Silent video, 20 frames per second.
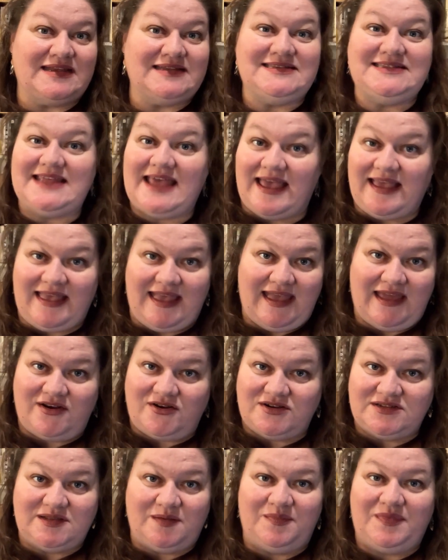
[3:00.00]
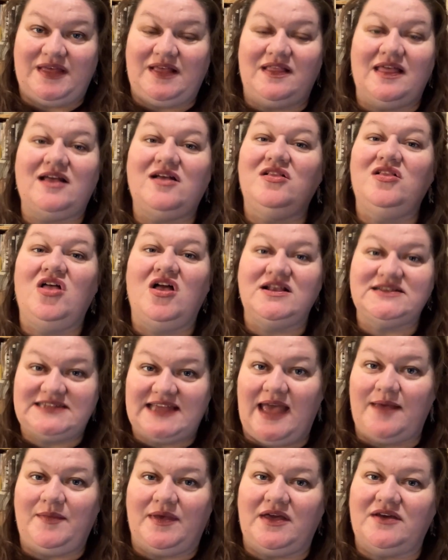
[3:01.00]
decade or something, like a long
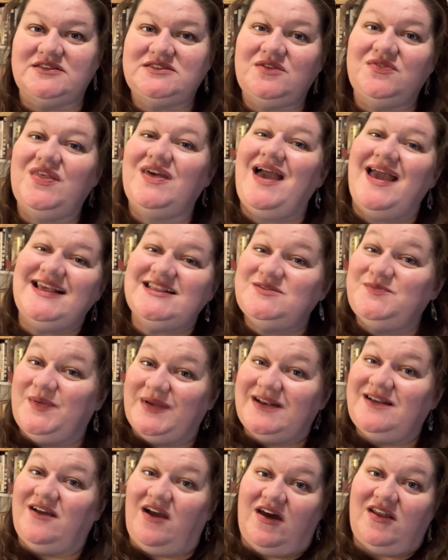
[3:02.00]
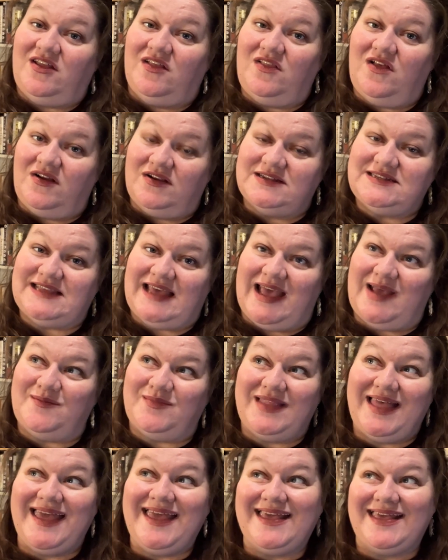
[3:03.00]
time ago. So the guy has been gone a long
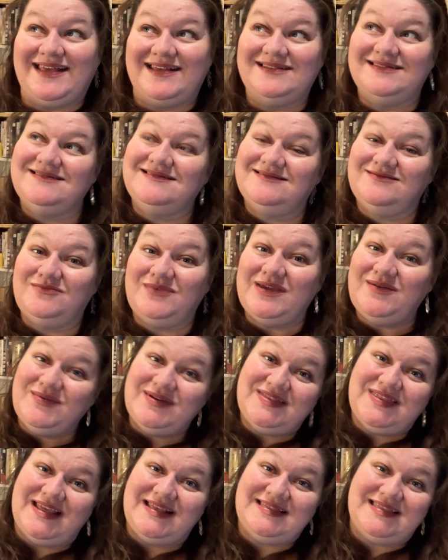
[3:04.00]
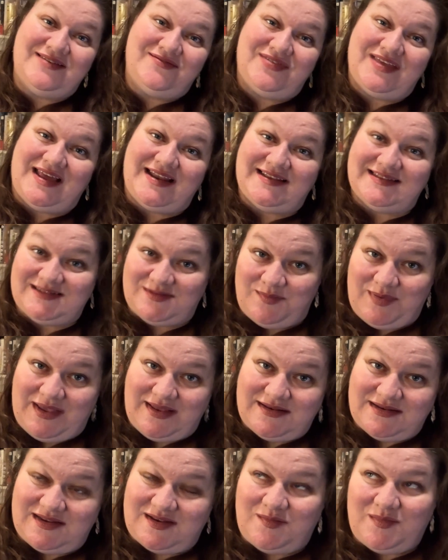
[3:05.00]
time. We would think that that is
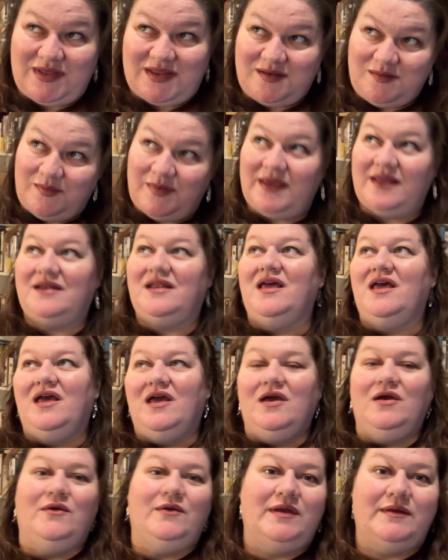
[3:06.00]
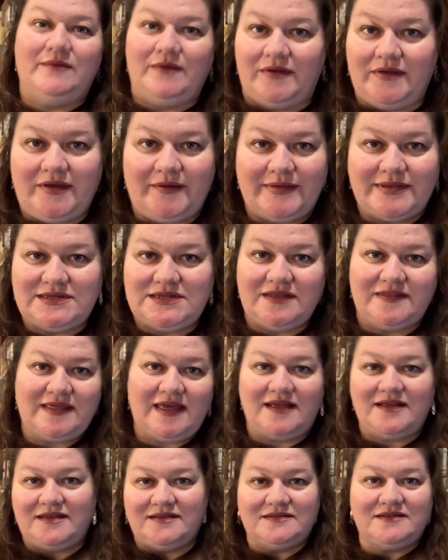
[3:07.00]
abandonment, but we won't go into
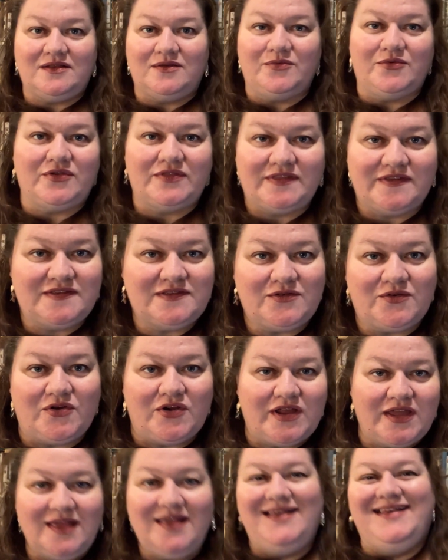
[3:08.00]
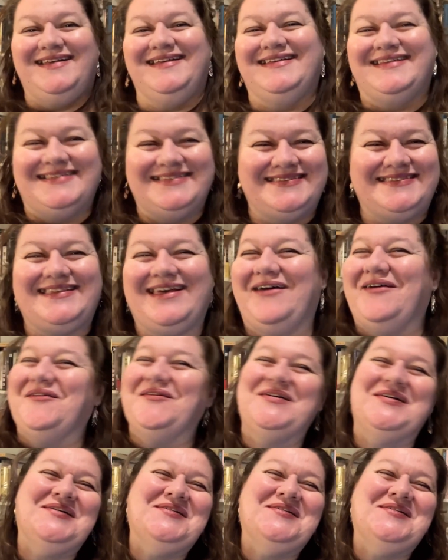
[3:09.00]
that because it'll ruin the story. So